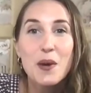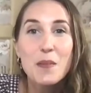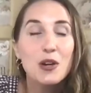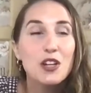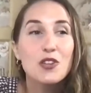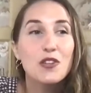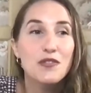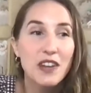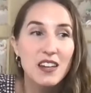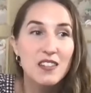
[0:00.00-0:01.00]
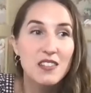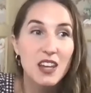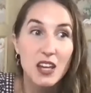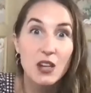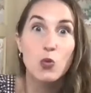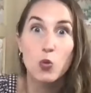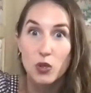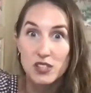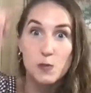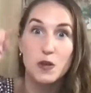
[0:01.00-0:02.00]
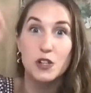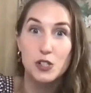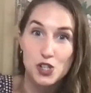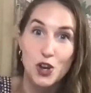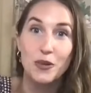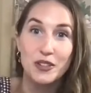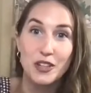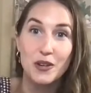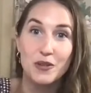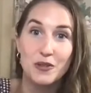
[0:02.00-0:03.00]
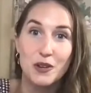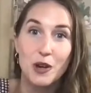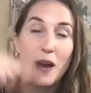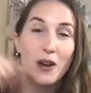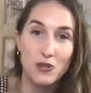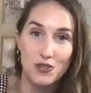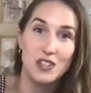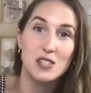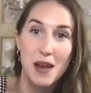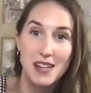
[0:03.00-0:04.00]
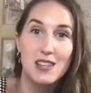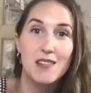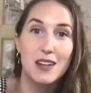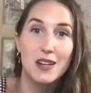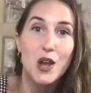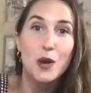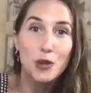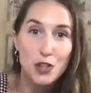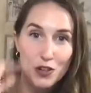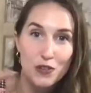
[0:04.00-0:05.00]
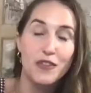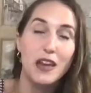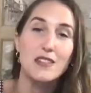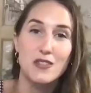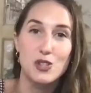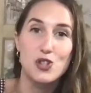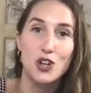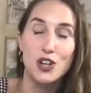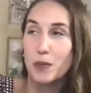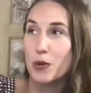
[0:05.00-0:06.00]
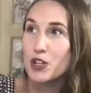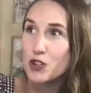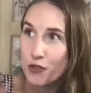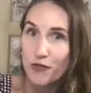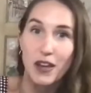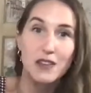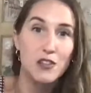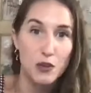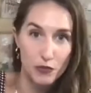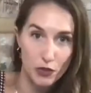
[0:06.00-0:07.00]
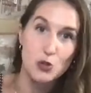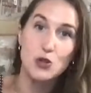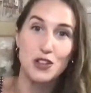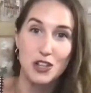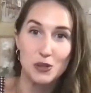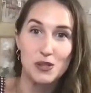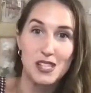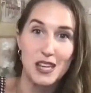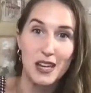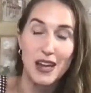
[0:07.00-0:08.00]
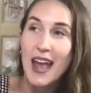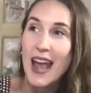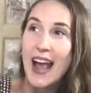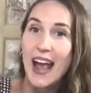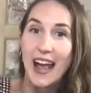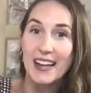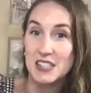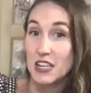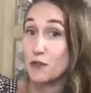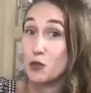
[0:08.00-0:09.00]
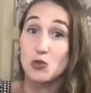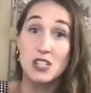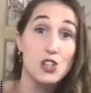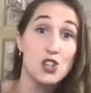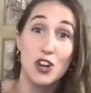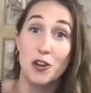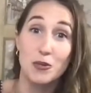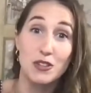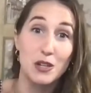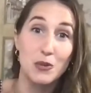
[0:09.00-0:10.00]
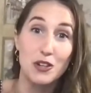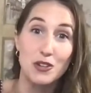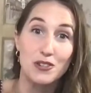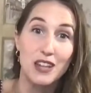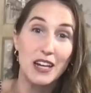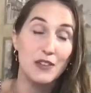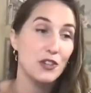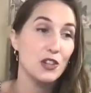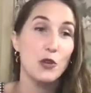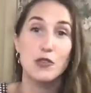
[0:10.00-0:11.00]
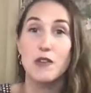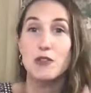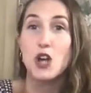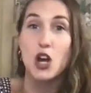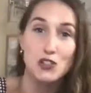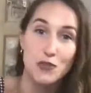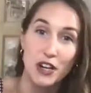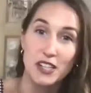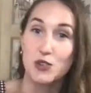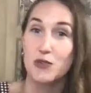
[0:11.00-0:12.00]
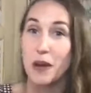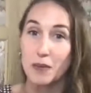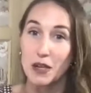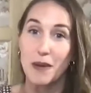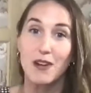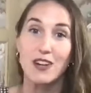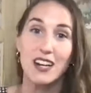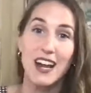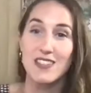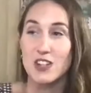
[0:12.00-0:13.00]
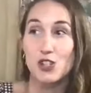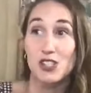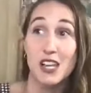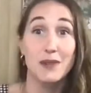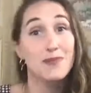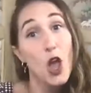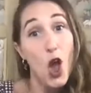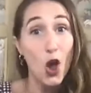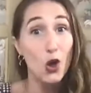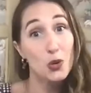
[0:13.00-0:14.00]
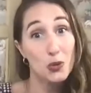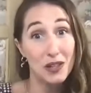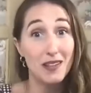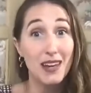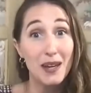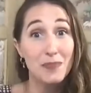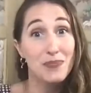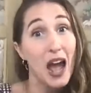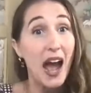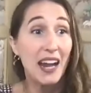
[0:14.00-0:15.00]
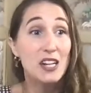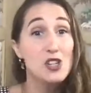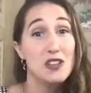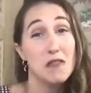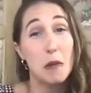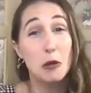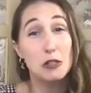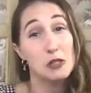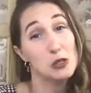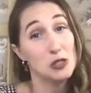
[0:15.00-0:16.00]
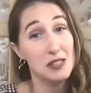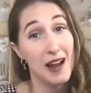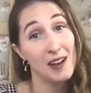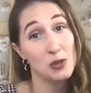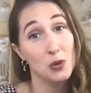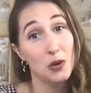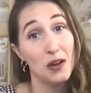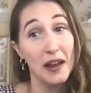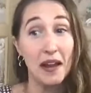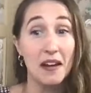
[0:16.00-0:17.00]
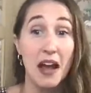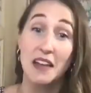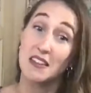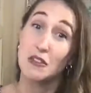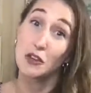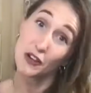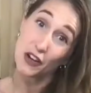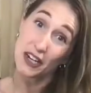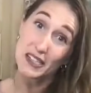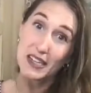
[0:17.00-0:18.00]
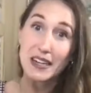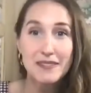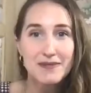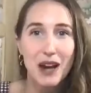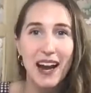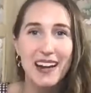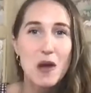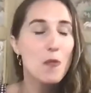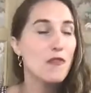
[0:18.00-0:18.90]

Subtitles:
Putting your faith in what spirit is showing you about this masculine, putting your faith in this journey, putting your faith in the future that you see. And if you did share it with anyone in your life, you know, if you ever talk to friends or family about it and they're just like, oh, really? I actually think that person's just an asshole. And I think that you're crazy, right?